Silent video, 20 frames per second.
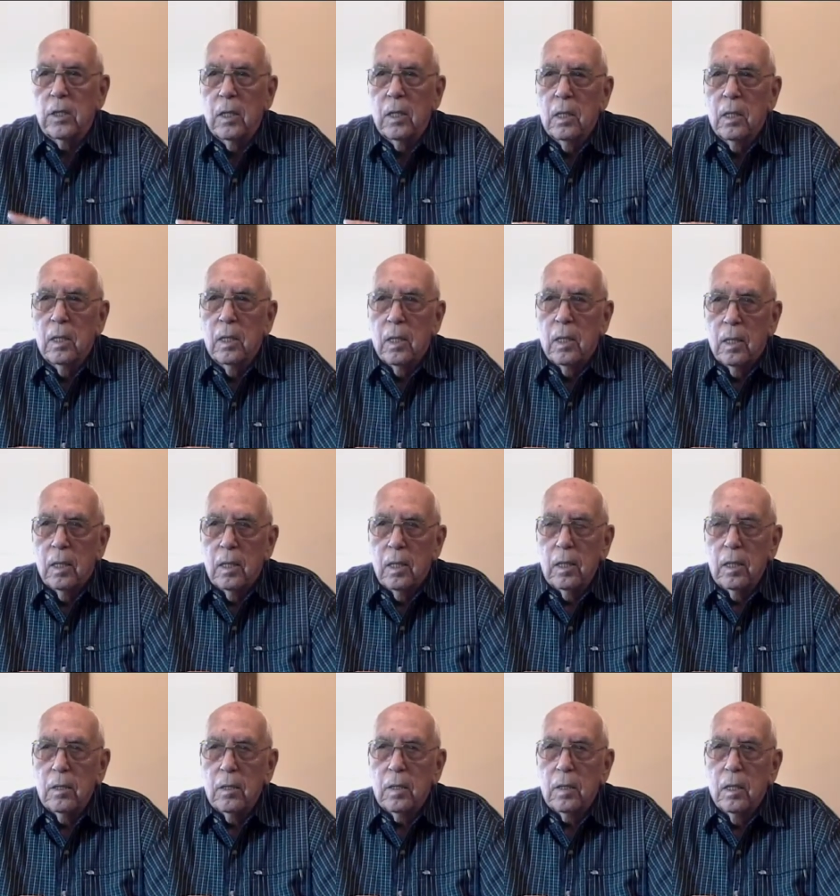Okay.
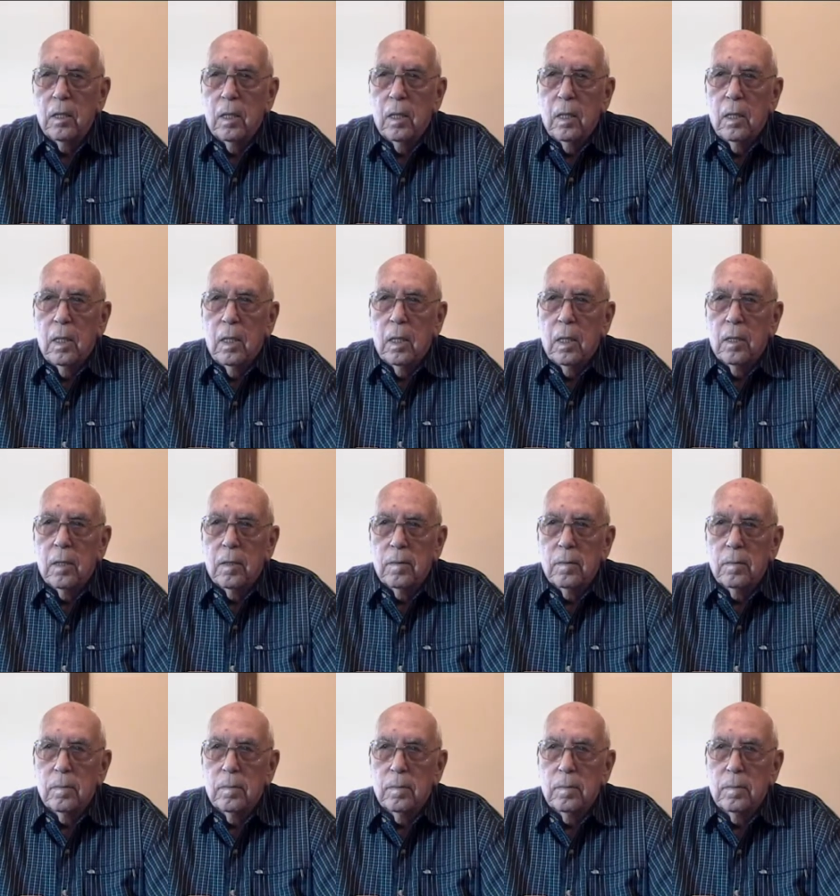Yes. Now, you said
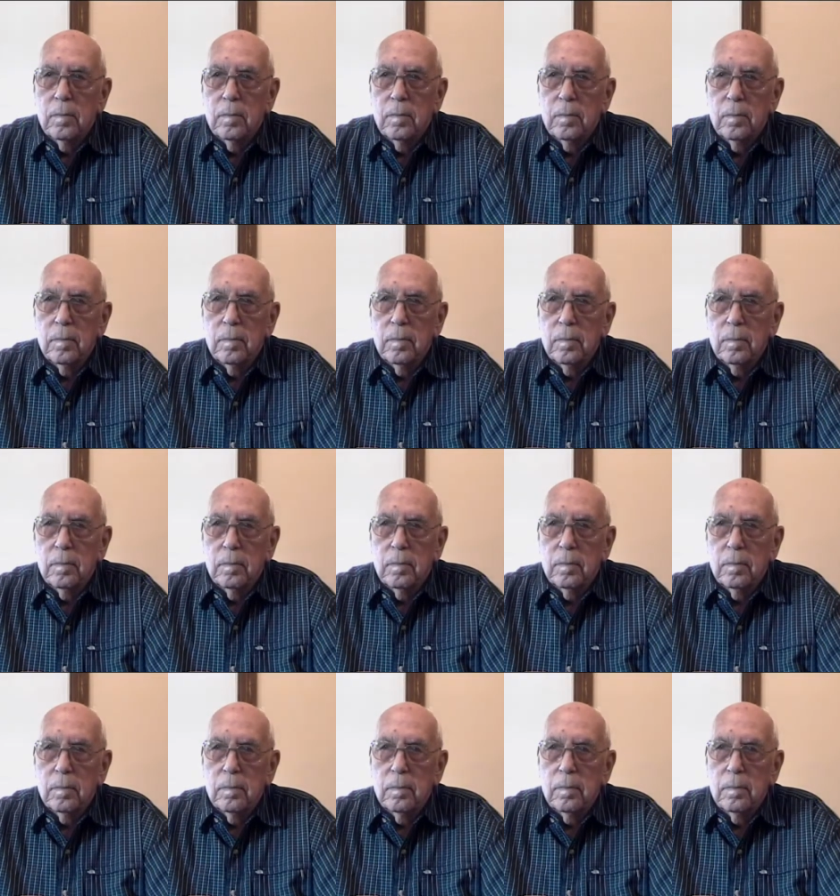initially you were
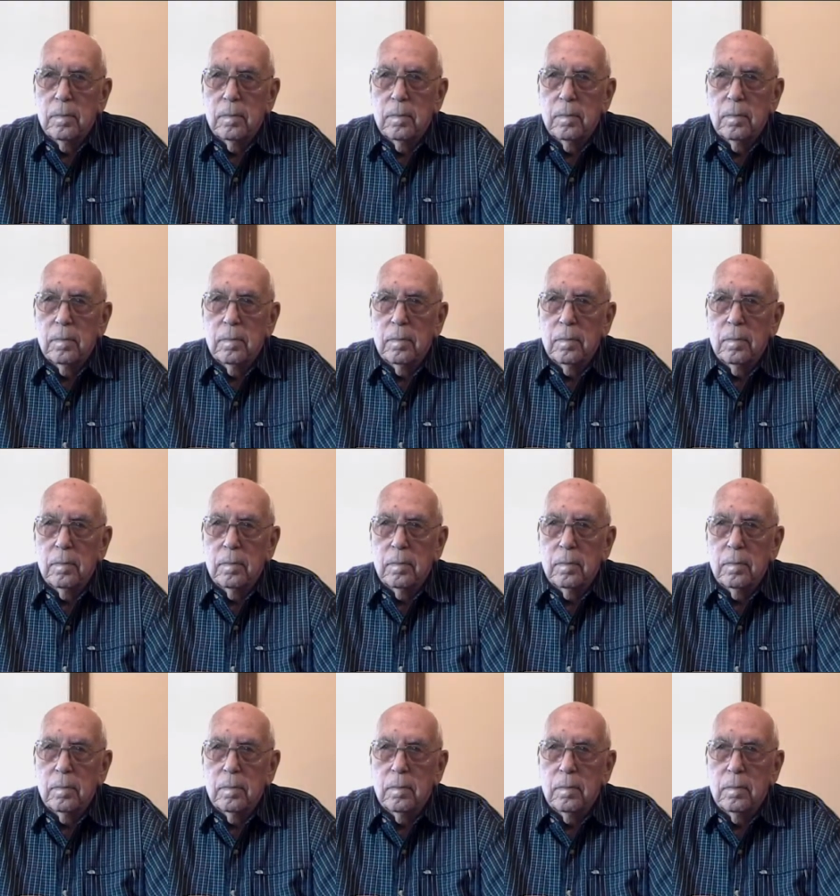with the 8th
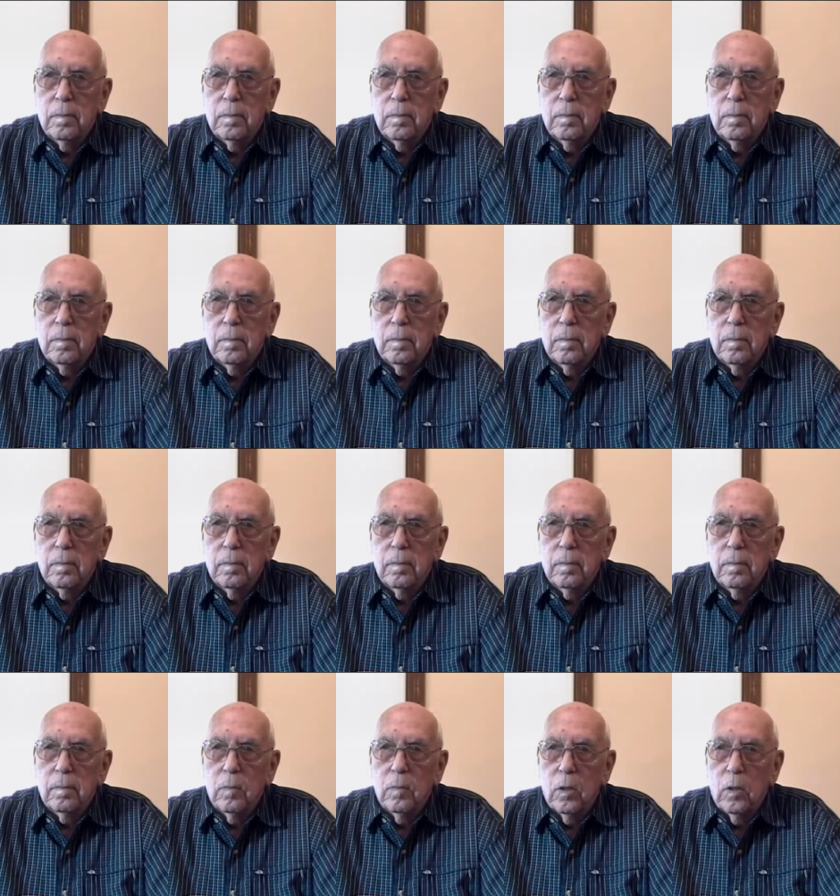Air Force. You went
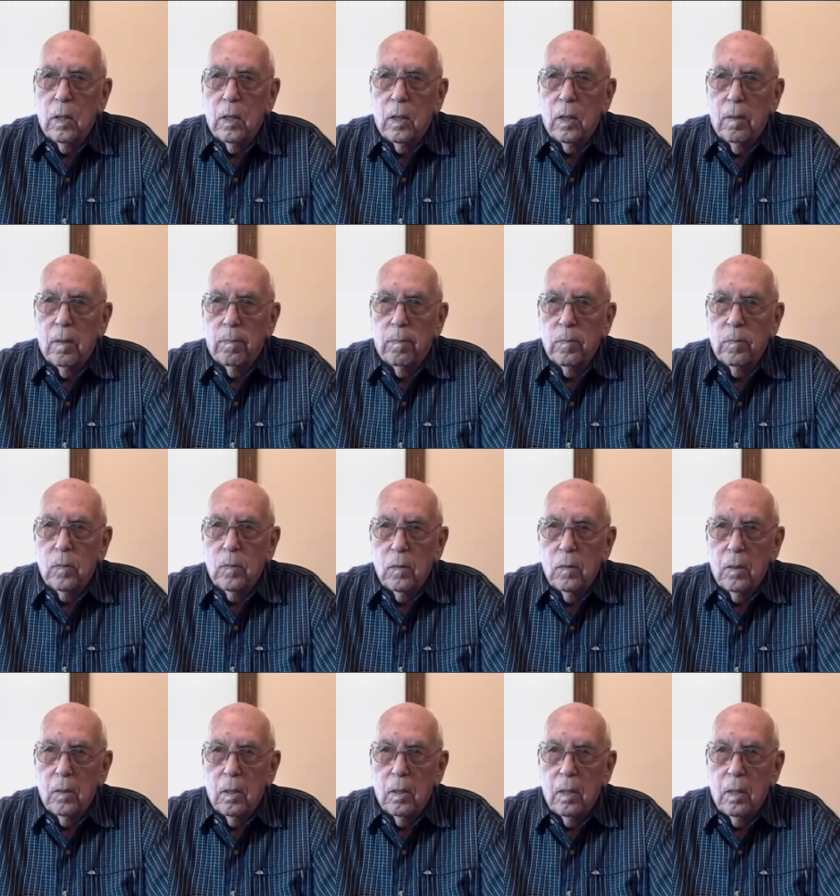over as part
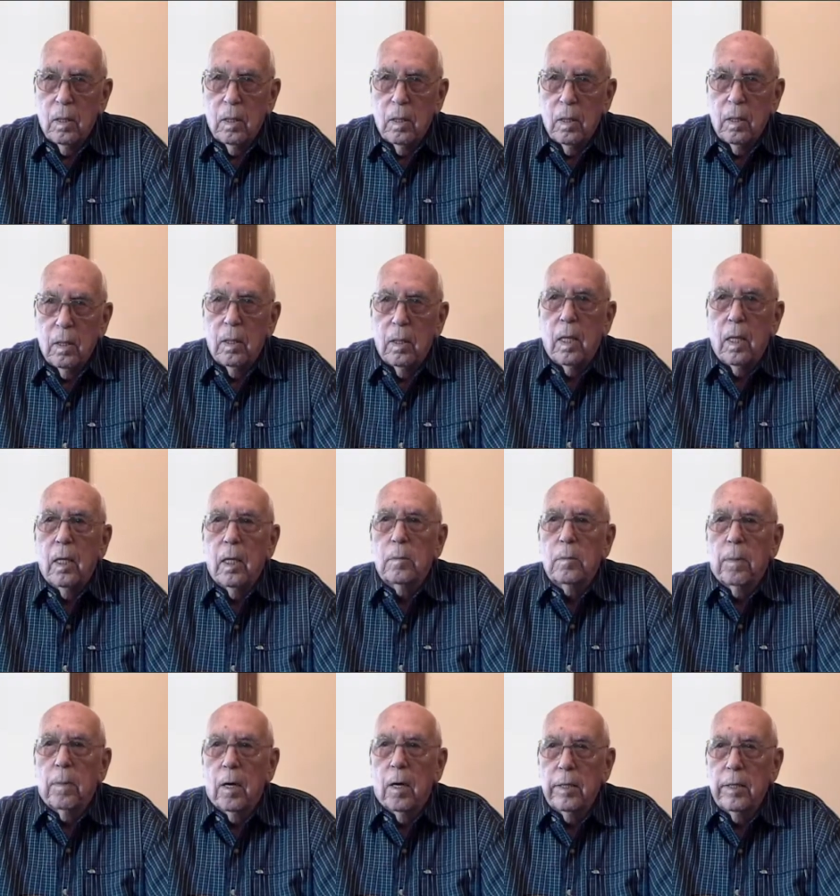of the 8th? As
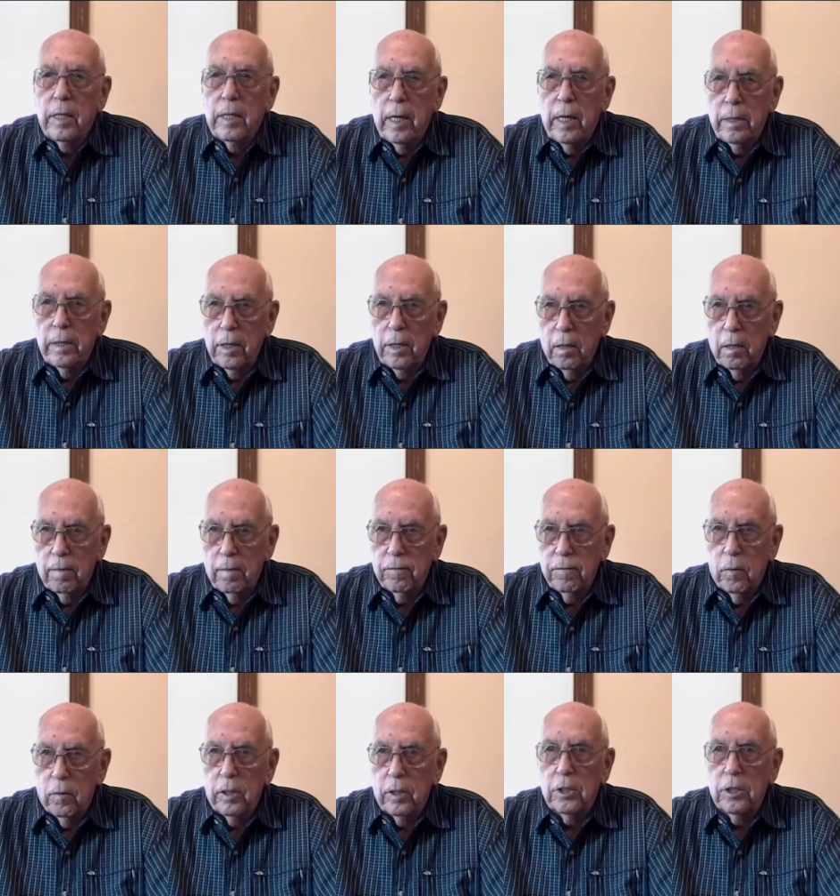part of the 8th Air
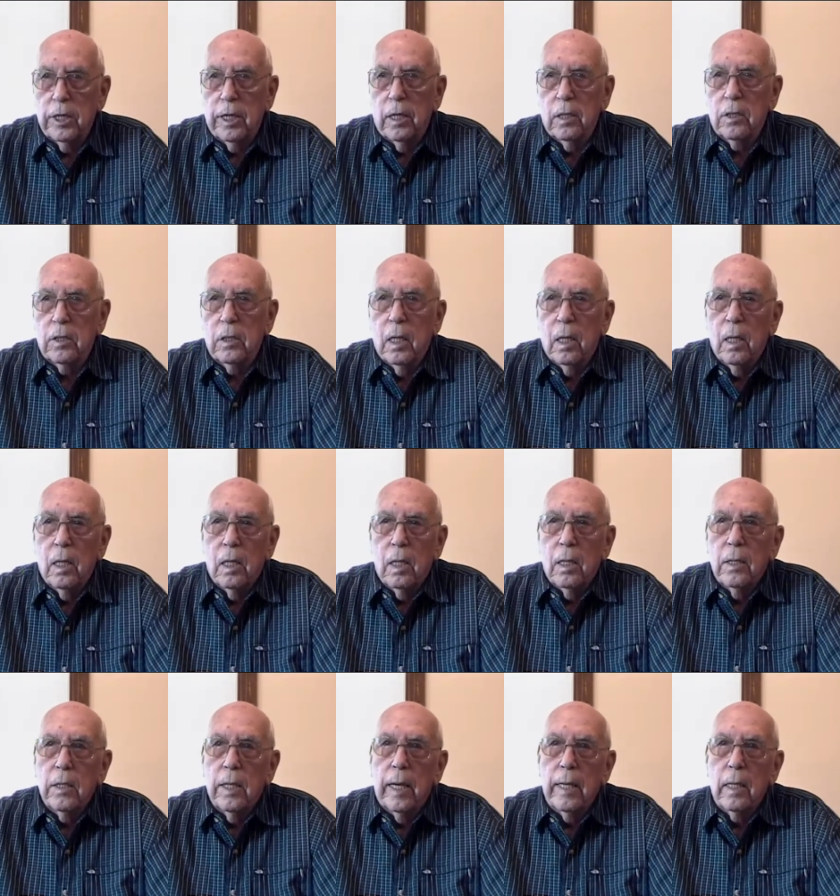Force, yes.
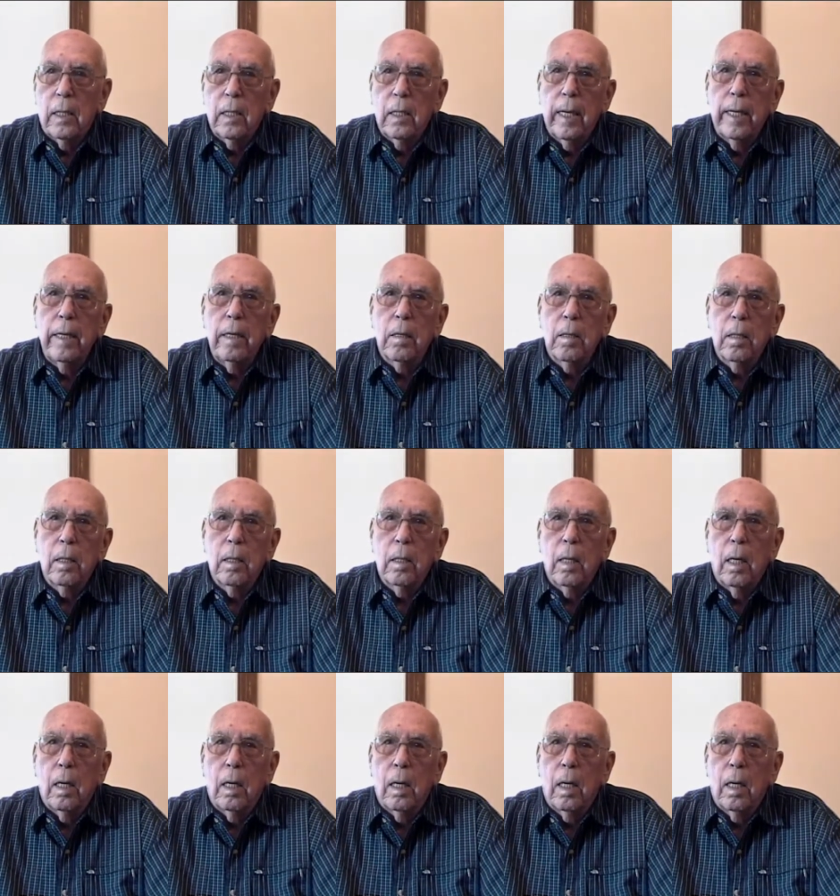That later